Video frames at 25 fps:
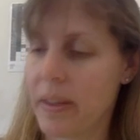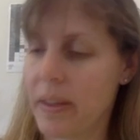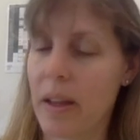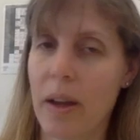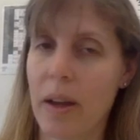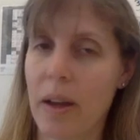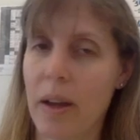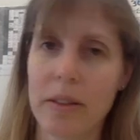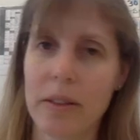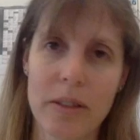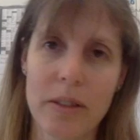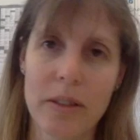
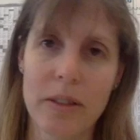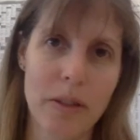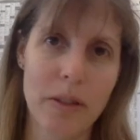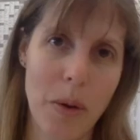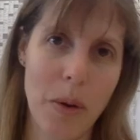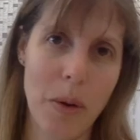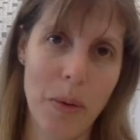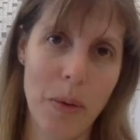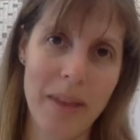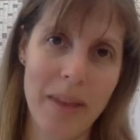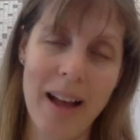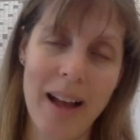So
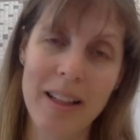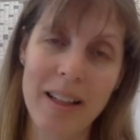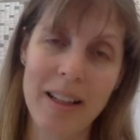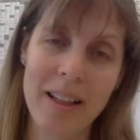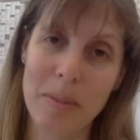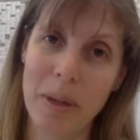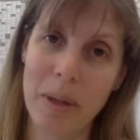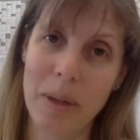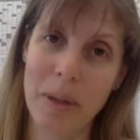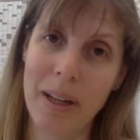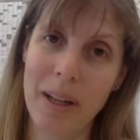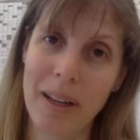that's
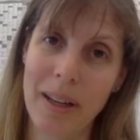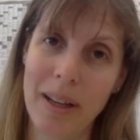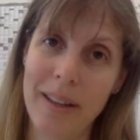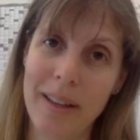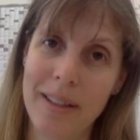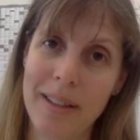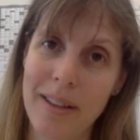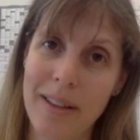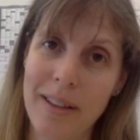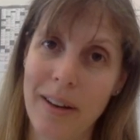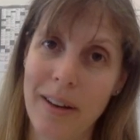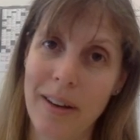pretty easy
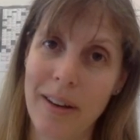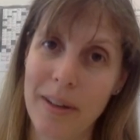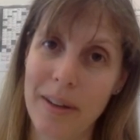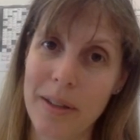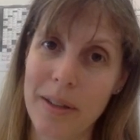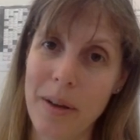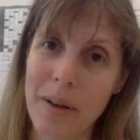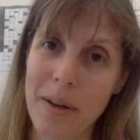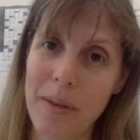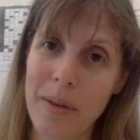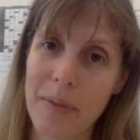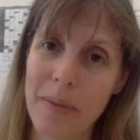
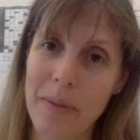also,